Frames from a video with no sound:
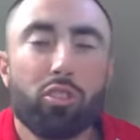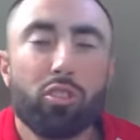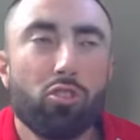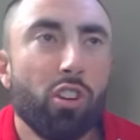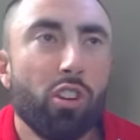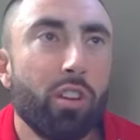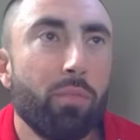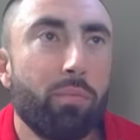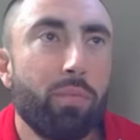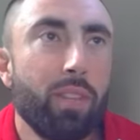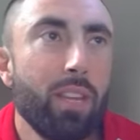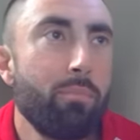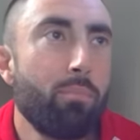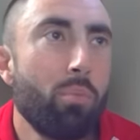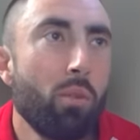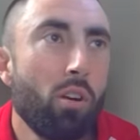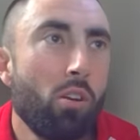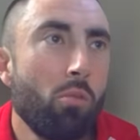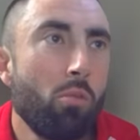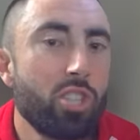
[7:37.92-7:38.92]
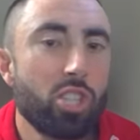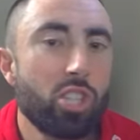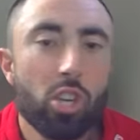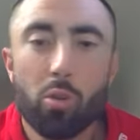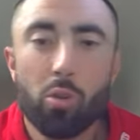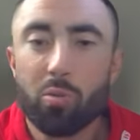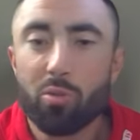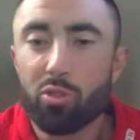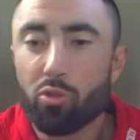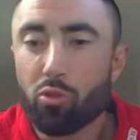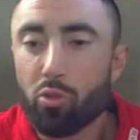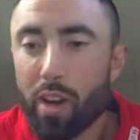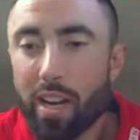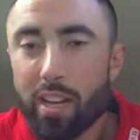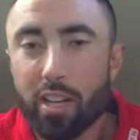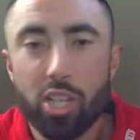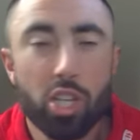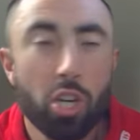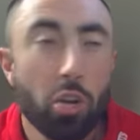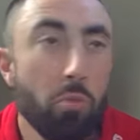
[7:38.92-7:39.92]
Chris Long with deep ball, which showed was
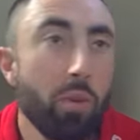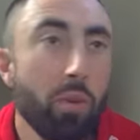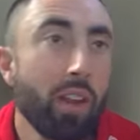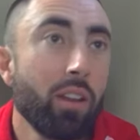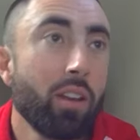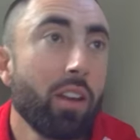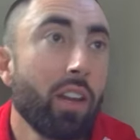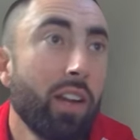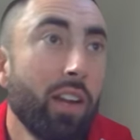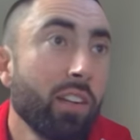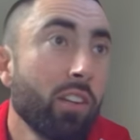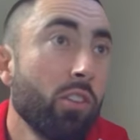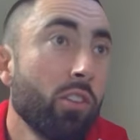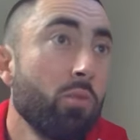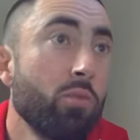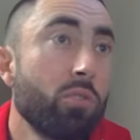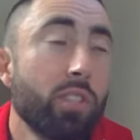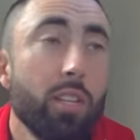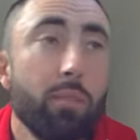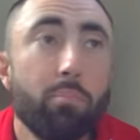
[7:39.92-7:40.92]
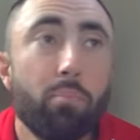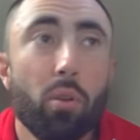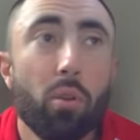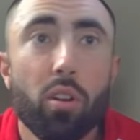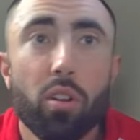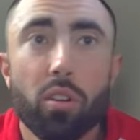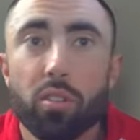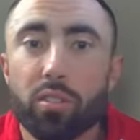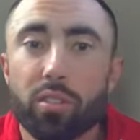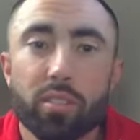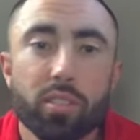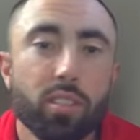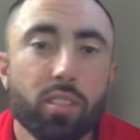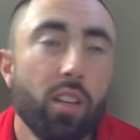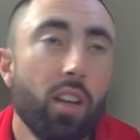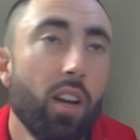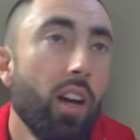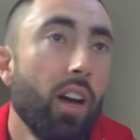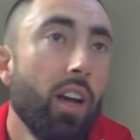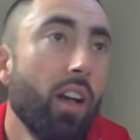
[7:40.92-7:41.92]
great. It showed me connect on those deep balls.
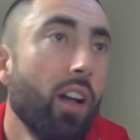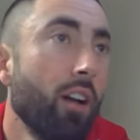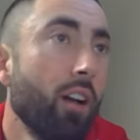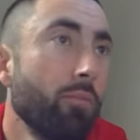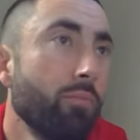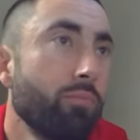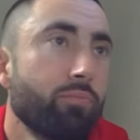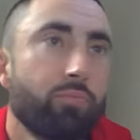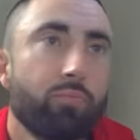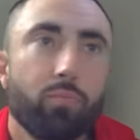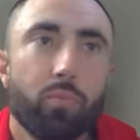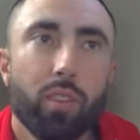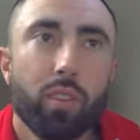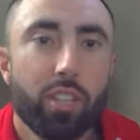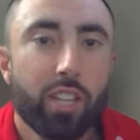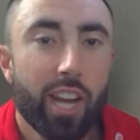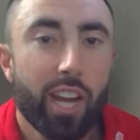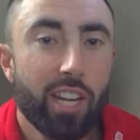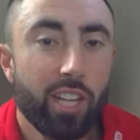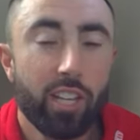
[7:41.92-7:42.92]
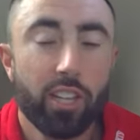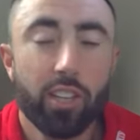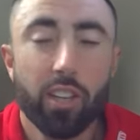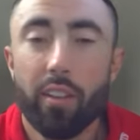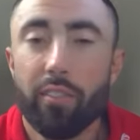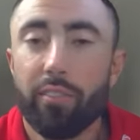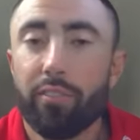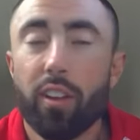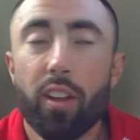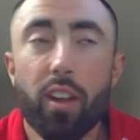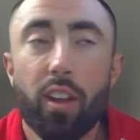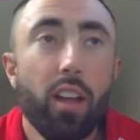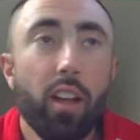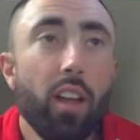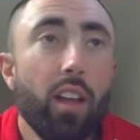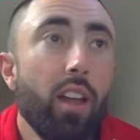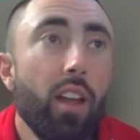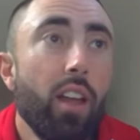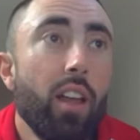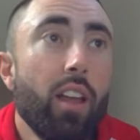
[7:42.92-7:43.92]
Um, KJ Duff,
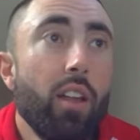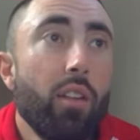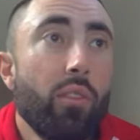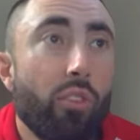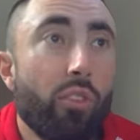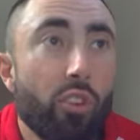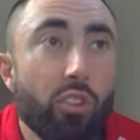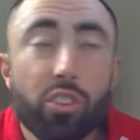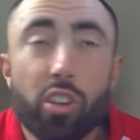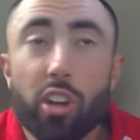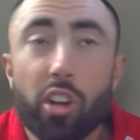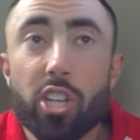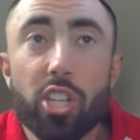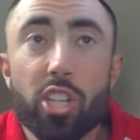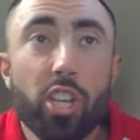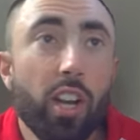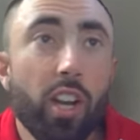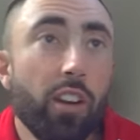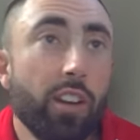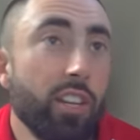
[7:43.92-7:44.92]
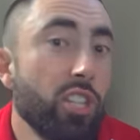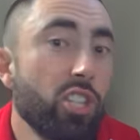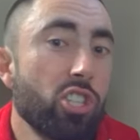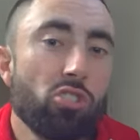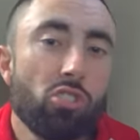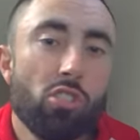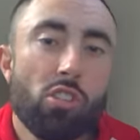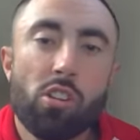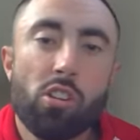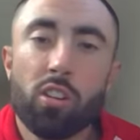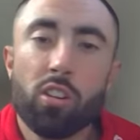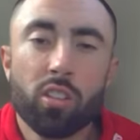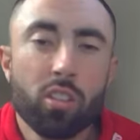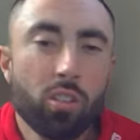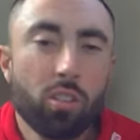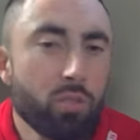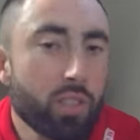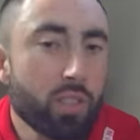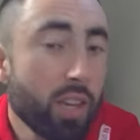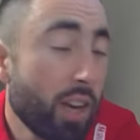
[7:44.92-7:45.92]
first touchdown, and Strong.
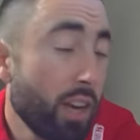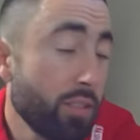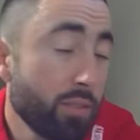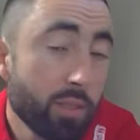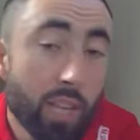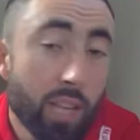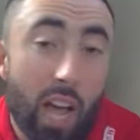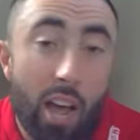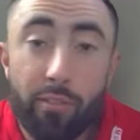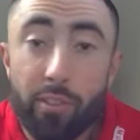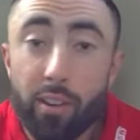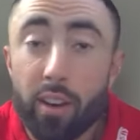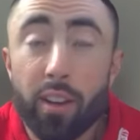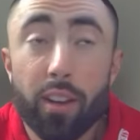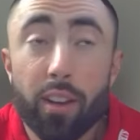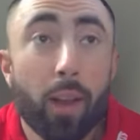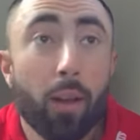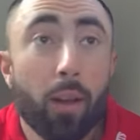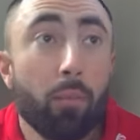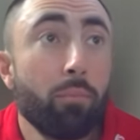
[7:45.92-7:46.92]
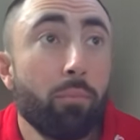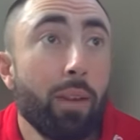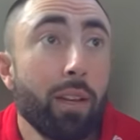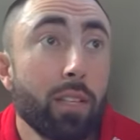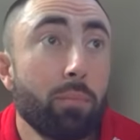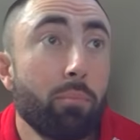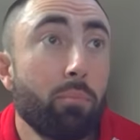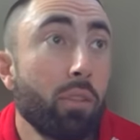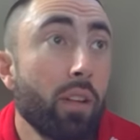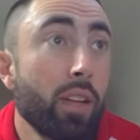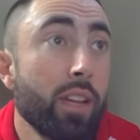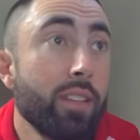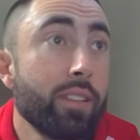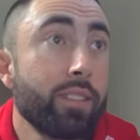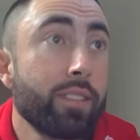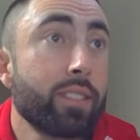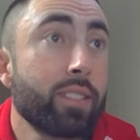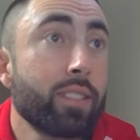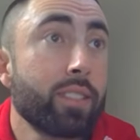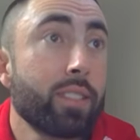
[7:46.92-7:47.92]
Those guys confident in them, make some
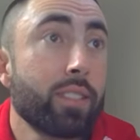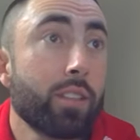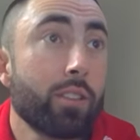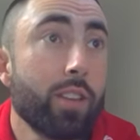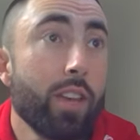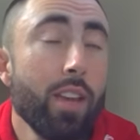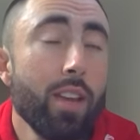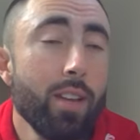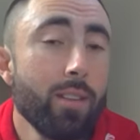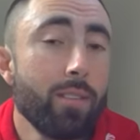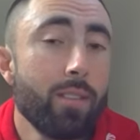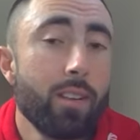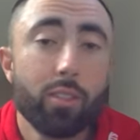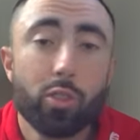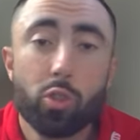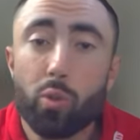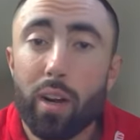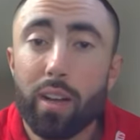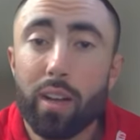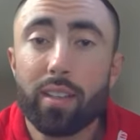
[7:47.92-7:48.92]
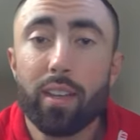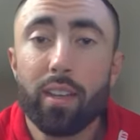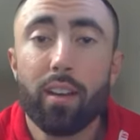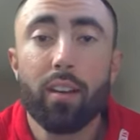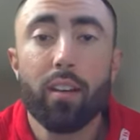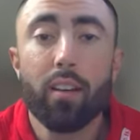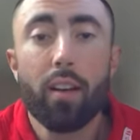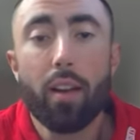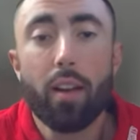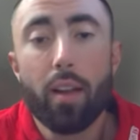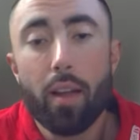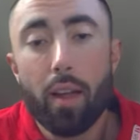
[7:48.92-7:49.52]
plays. So yeah, let's go out there